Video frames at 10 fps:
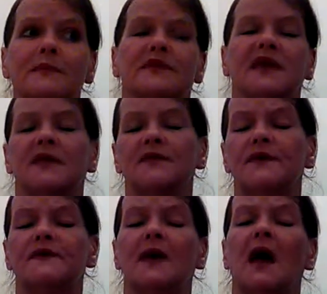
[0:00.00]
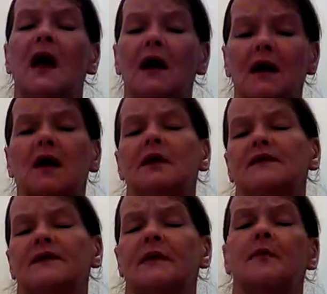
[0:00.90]
chances are
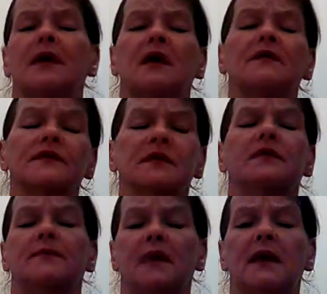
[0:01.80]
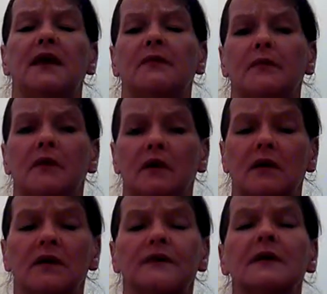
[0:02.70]
somebody else could be even
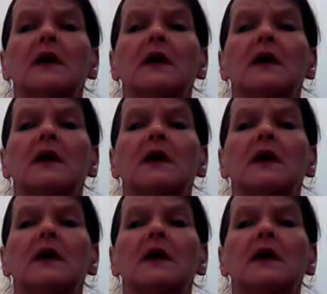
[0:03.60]
worse.